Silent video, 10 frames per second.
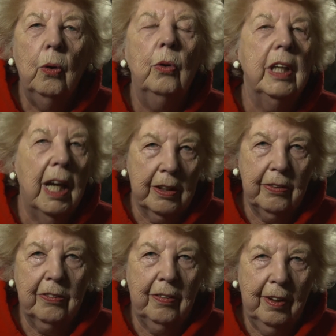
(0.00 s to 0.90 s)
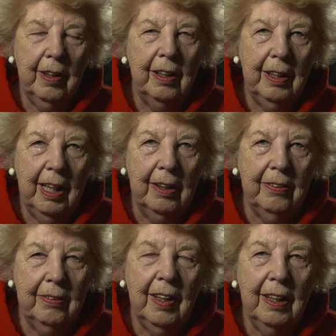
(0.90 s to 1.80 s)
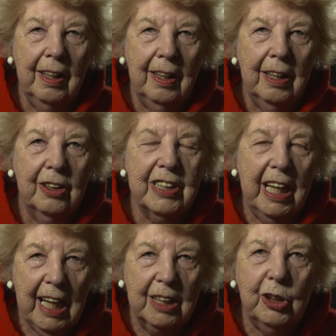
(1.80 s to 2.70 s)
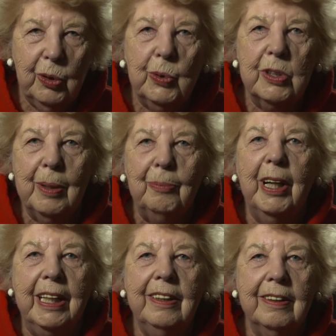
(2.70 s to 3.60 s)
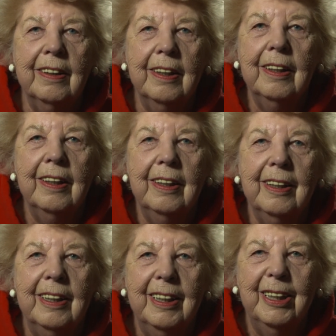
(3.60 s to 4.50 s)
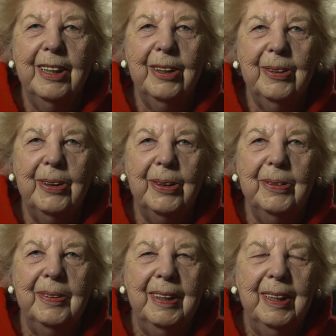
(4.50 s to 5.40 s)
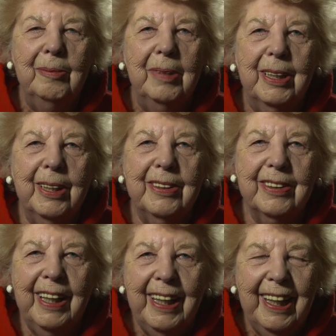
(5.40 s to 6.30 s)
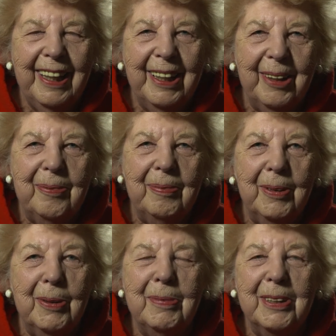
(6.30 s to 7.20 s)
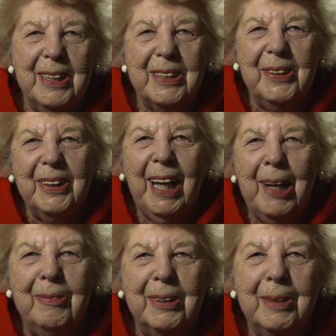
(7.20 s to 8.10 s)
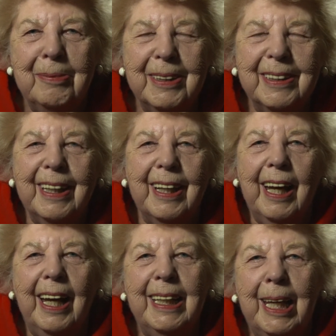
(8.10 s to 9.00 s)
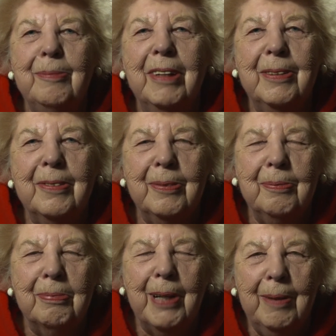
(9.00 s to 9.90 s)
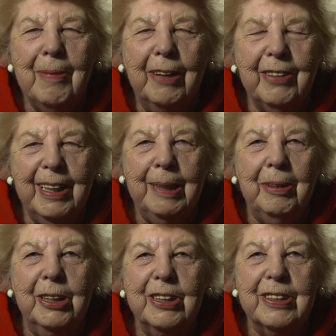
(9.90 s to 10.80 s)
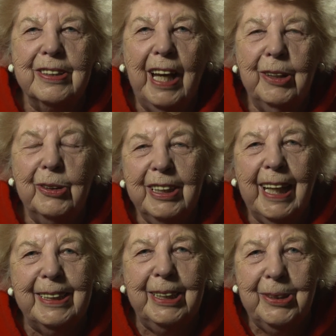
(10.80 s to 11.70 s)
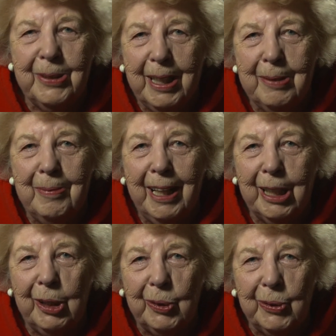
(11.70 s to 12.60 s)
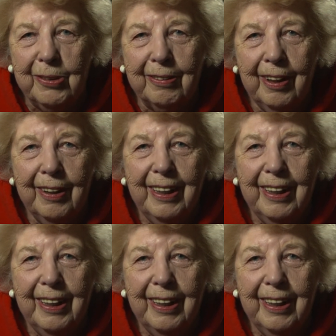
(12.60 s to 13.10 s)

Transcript: Oh, yes, yes. Because I had to lose some weight, you know. Because, don't put this on camera, but I came here primarily because I couldn't get into any of my clothes.